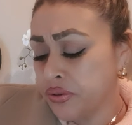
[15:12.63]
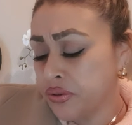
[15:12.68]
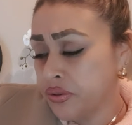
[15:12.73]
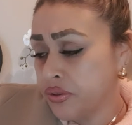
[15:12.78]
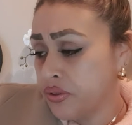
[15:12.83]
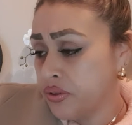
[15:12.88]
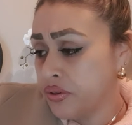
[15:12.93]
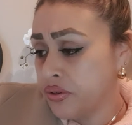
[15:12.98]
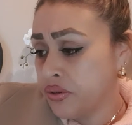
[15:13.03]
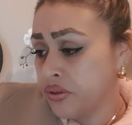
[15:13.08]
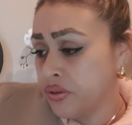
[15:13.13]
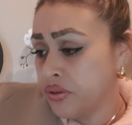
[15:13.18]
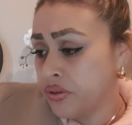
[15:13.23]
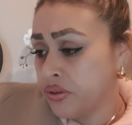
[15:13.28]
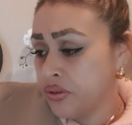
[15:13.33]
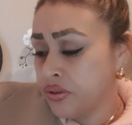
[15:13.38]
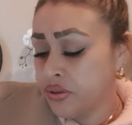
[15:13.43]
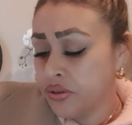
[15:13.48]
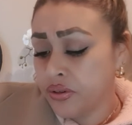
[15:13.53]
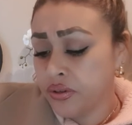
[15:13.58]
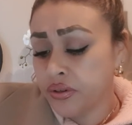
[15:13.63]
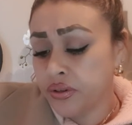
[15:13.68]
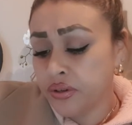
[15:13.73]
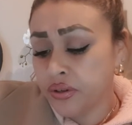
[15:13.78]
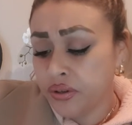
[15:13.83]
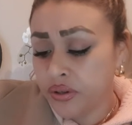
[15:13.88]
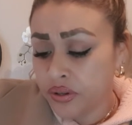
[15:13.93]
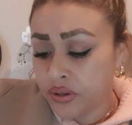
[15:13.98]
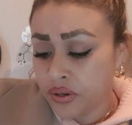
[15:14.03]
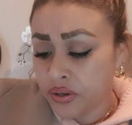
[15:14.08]

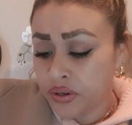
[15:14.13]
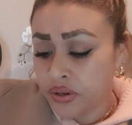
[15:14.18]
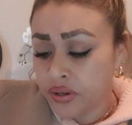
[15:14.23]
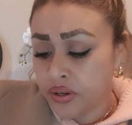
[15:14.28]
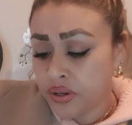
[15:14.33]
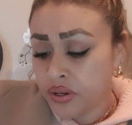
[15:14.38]
(silence)